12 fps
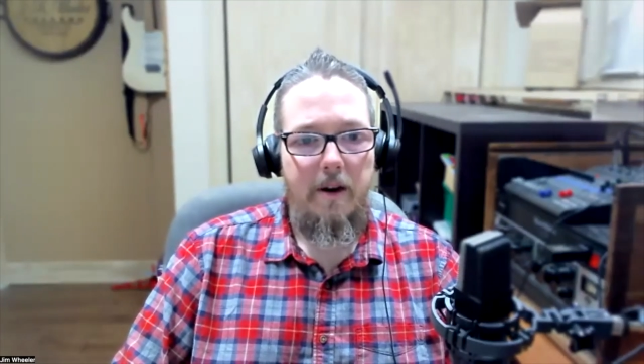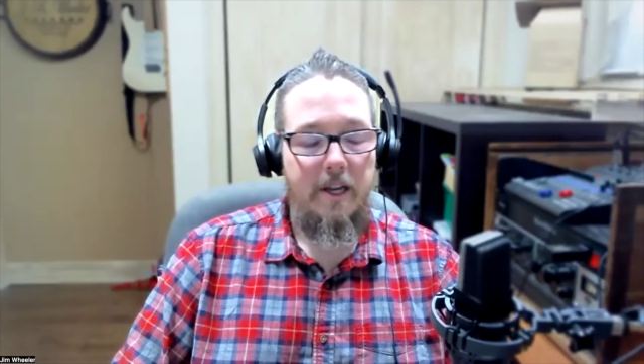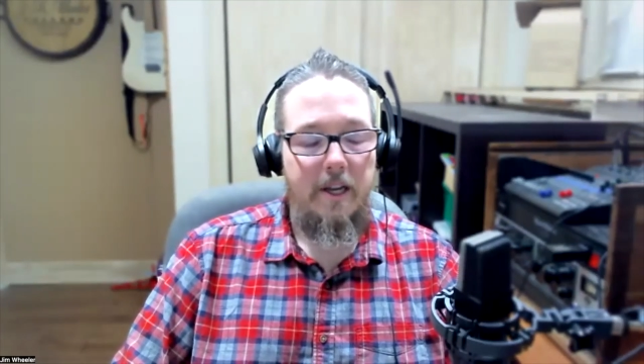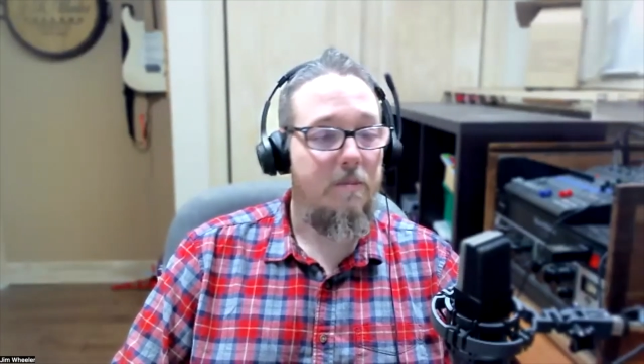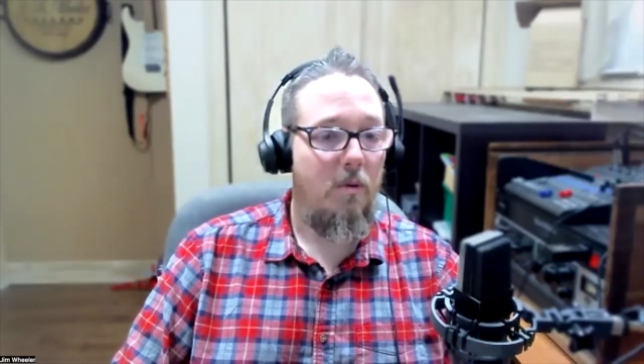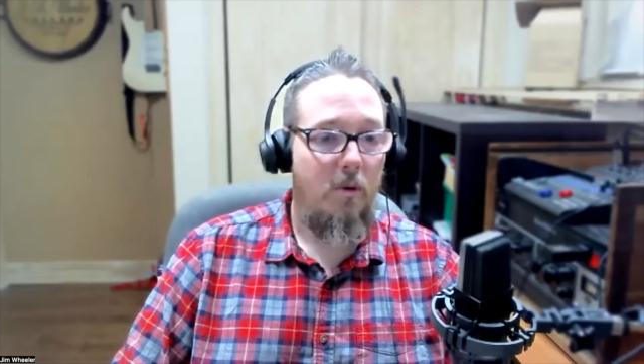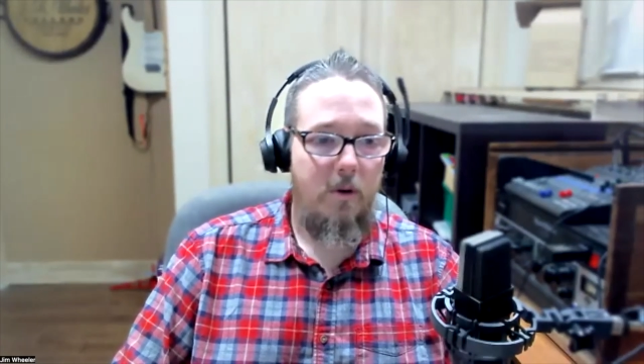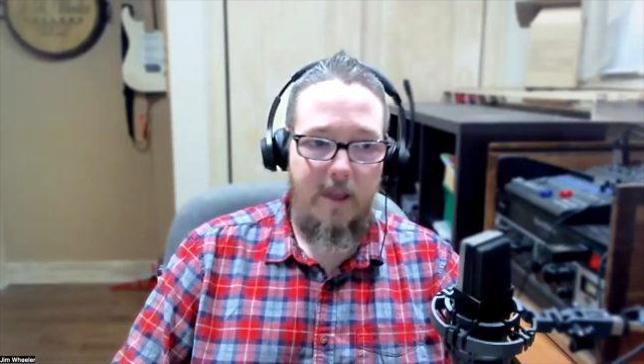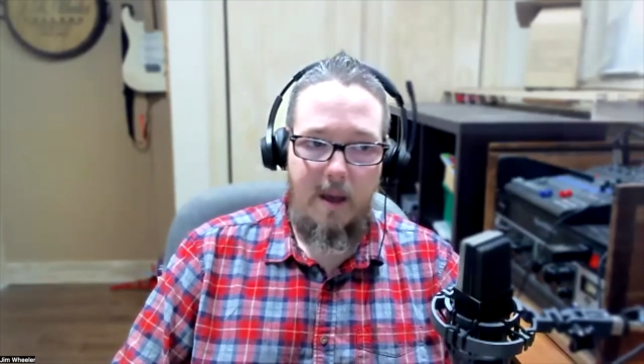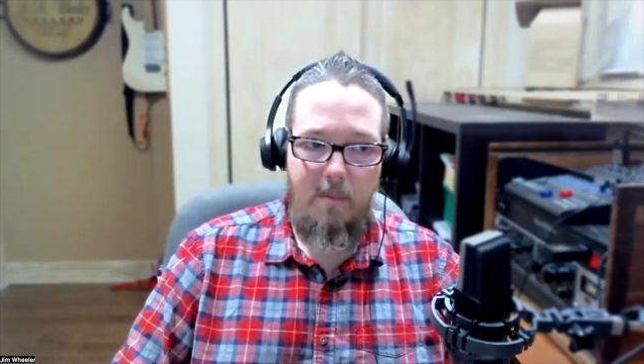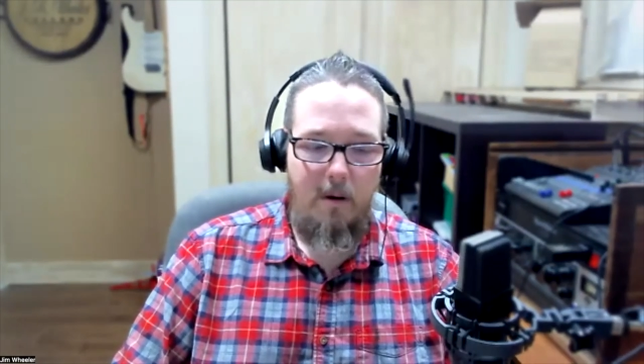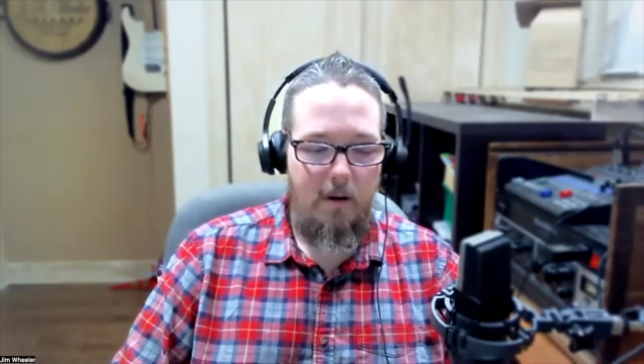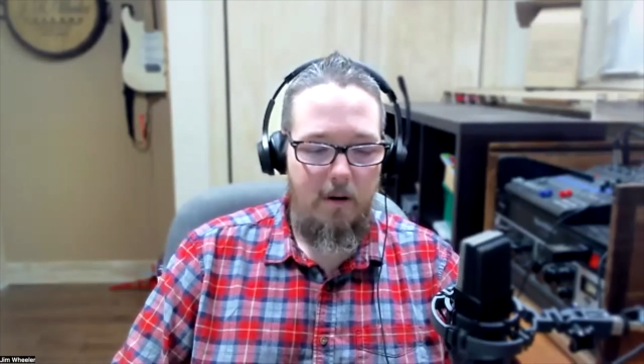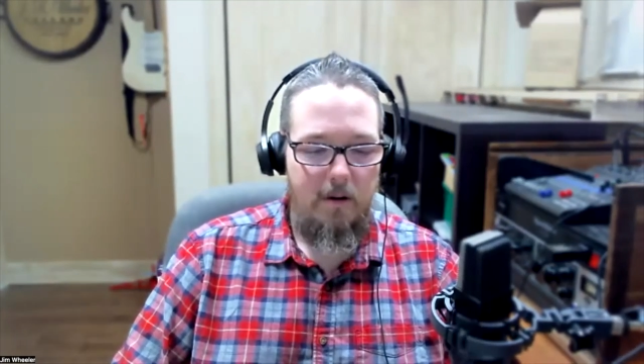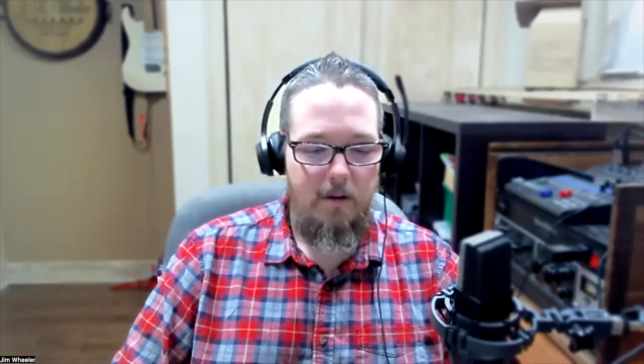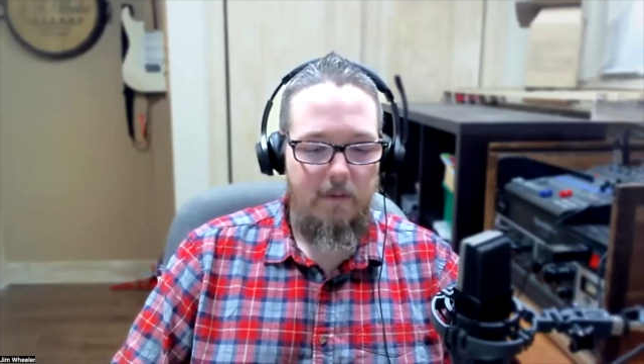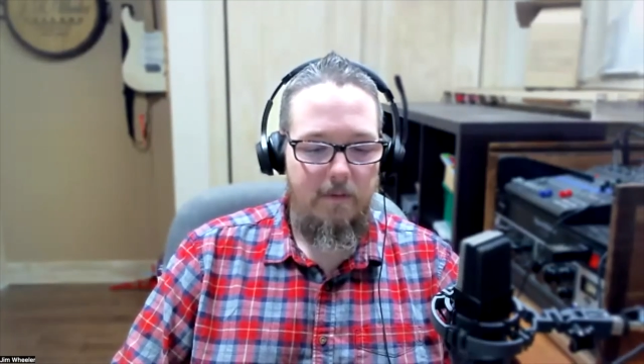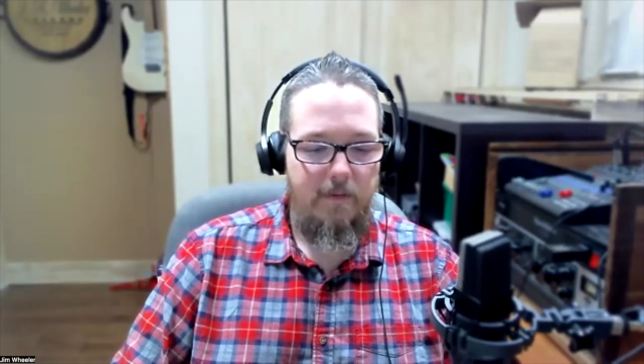and explore that part
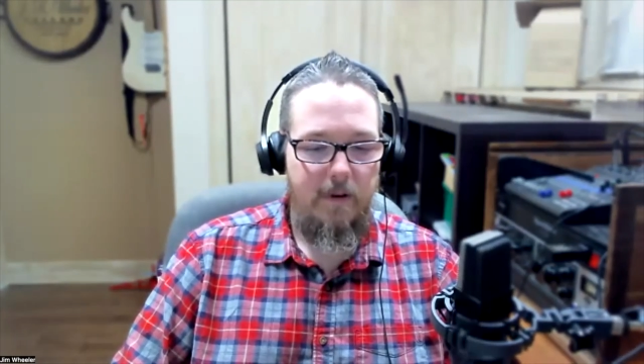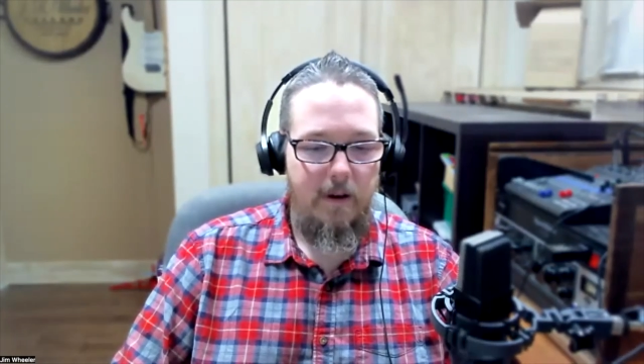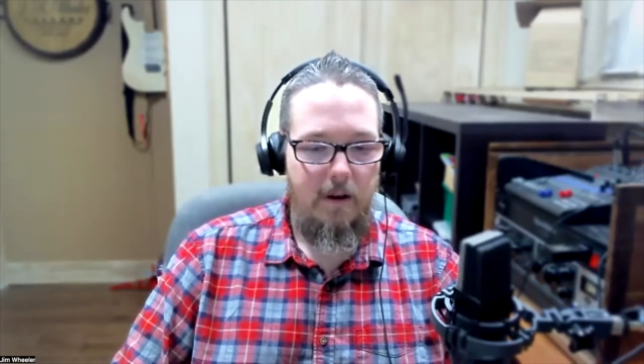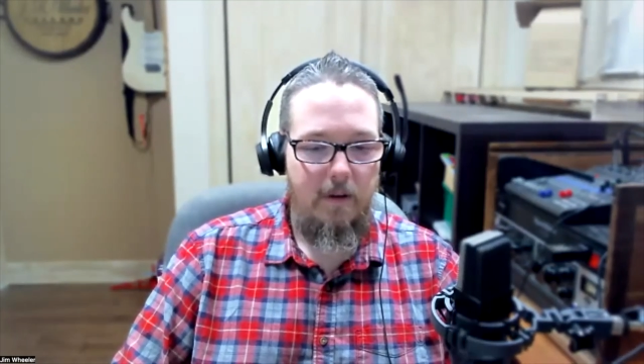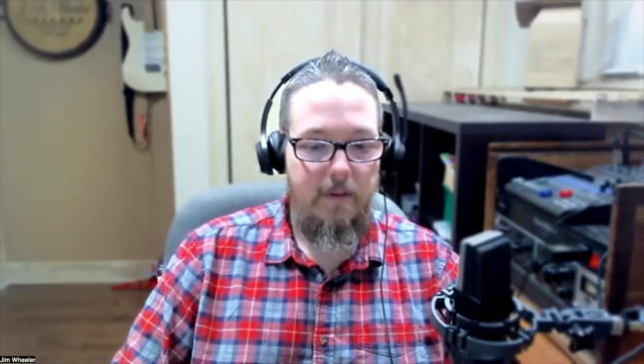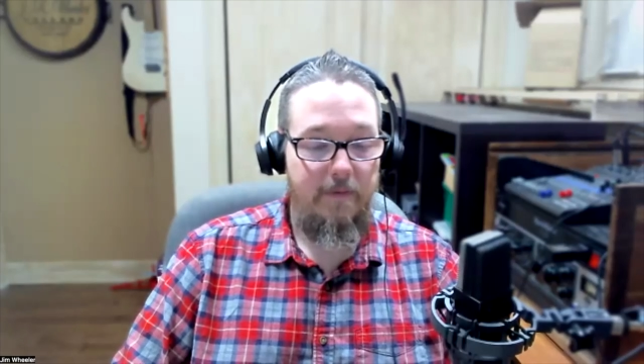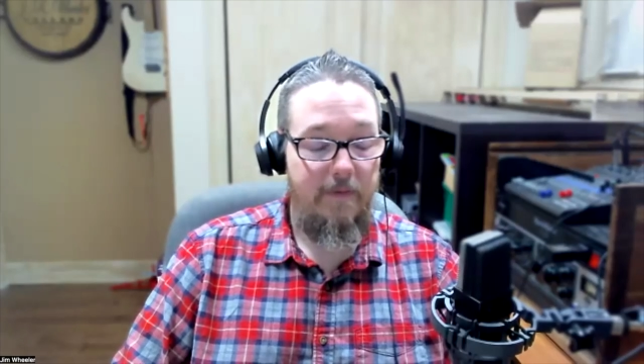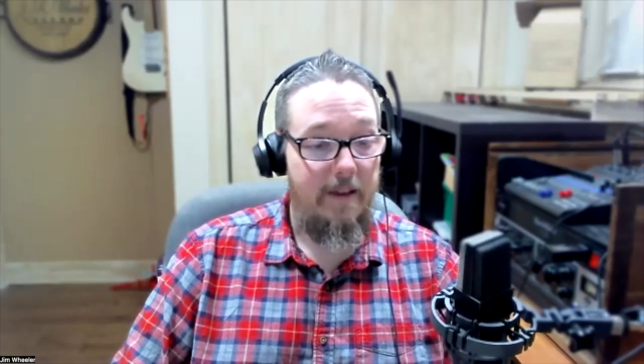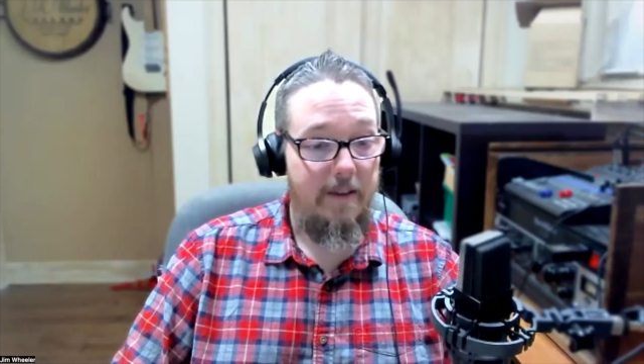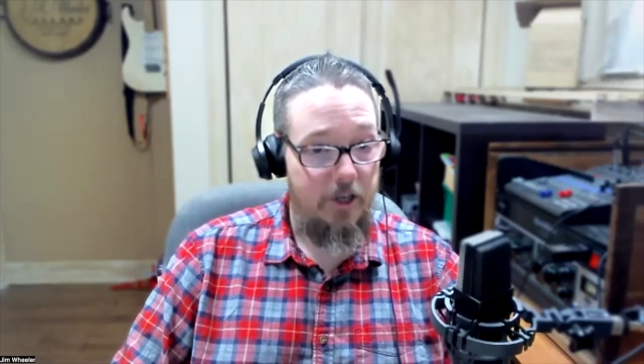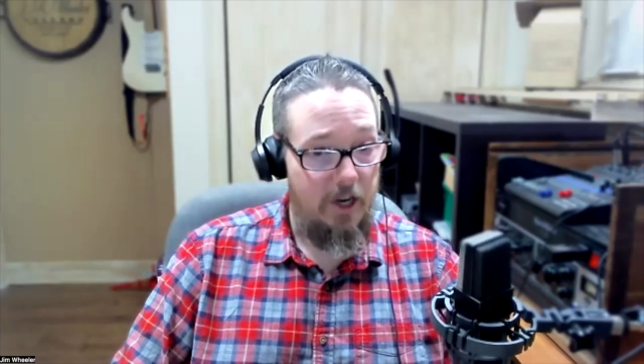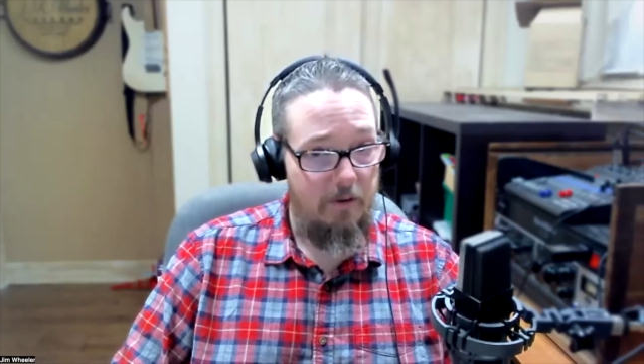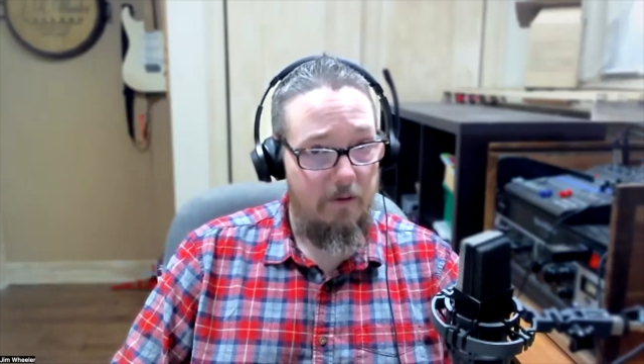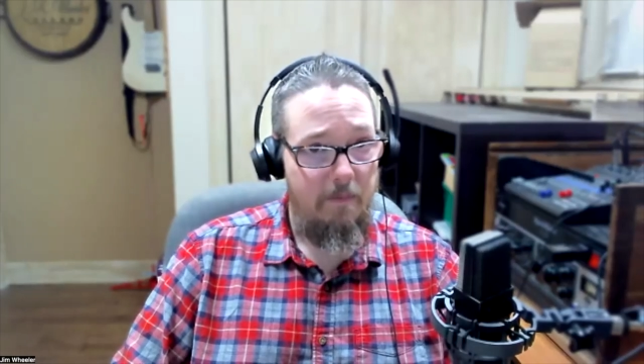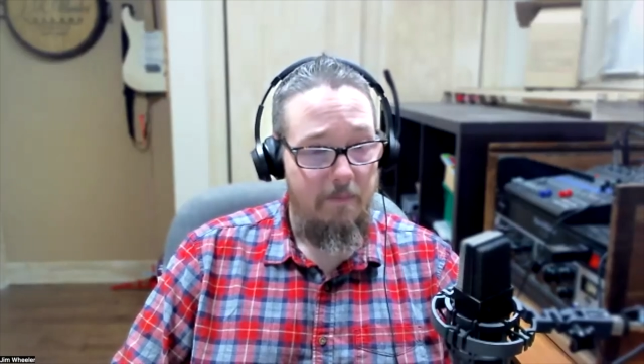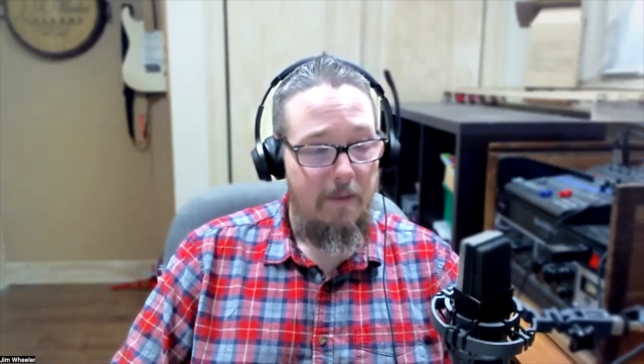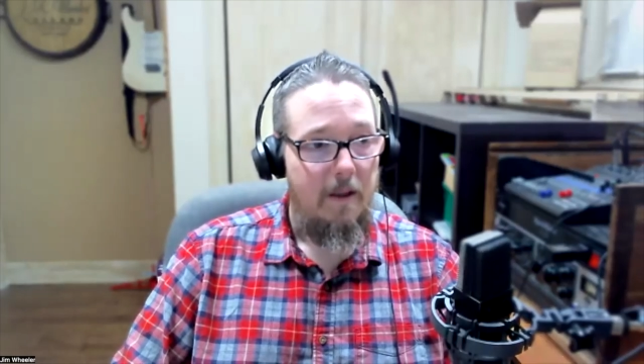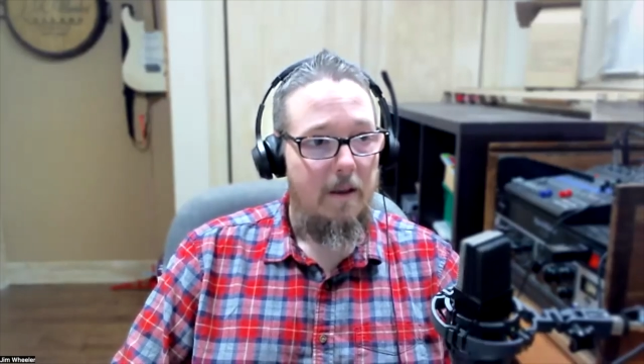of the faith in general.